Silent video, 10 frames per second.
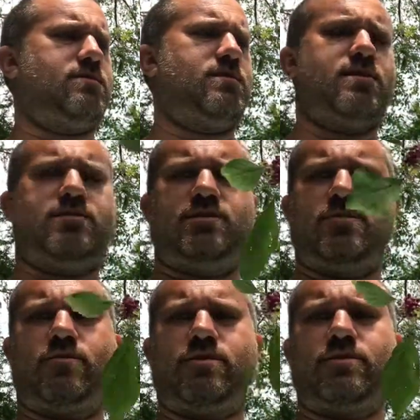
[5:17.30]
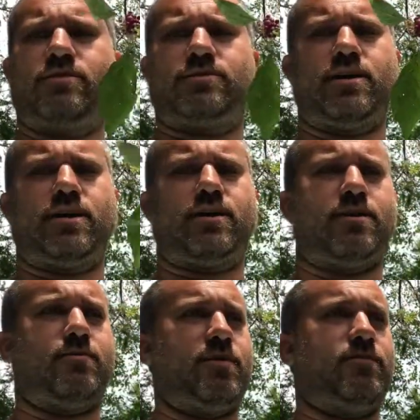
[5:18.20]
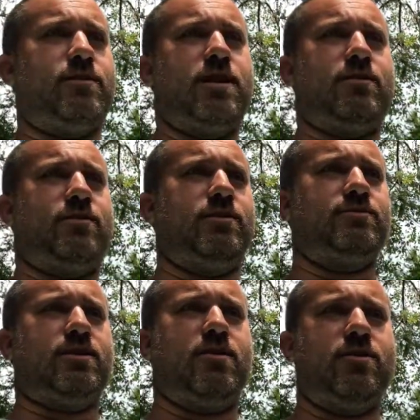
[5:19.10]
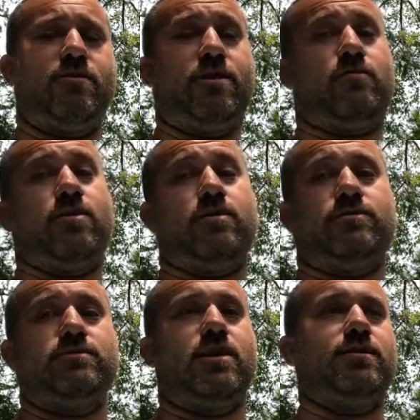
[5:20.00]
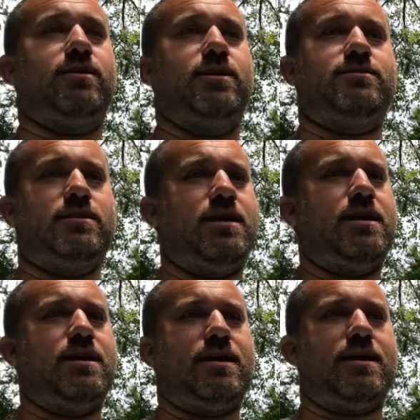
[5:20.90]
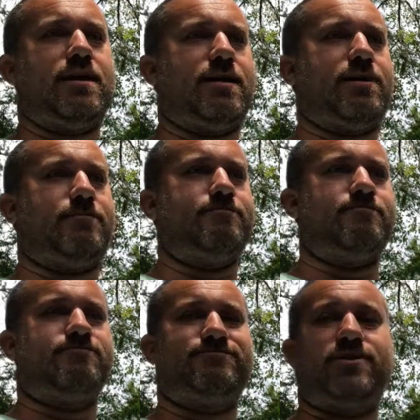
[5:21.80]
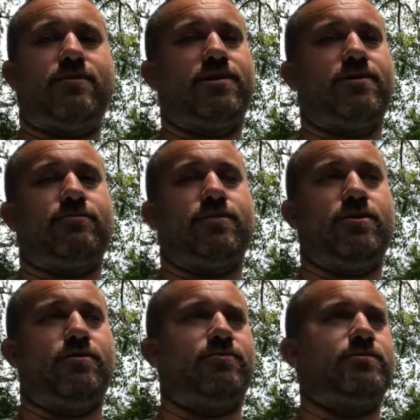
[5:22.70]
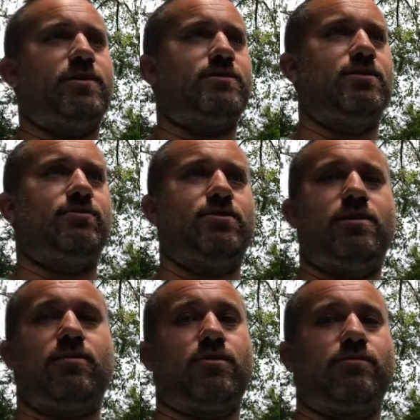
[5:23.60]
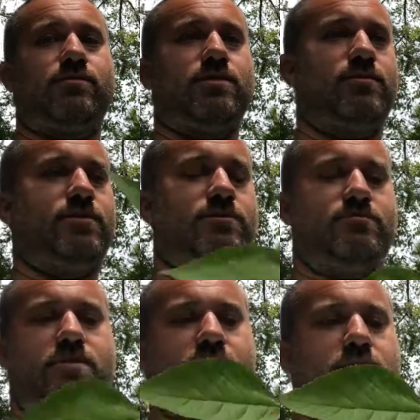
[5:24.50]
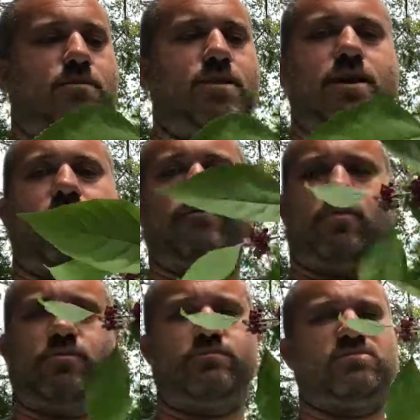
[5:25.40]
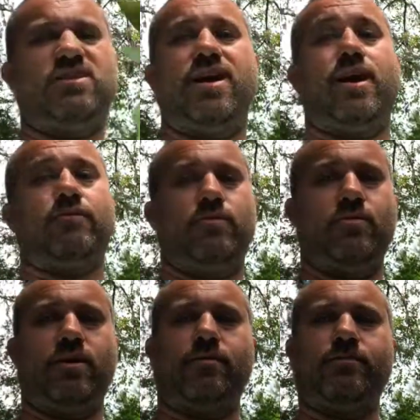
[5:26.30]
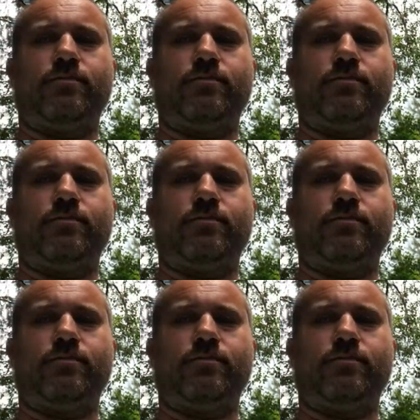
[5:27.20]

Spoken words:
Now that you know what it looks like, if you're down in this area or anywhere in the southeast, driving down the road, especially little 2-lane roads and stuff, just keep your eye out for it. It's everywhere.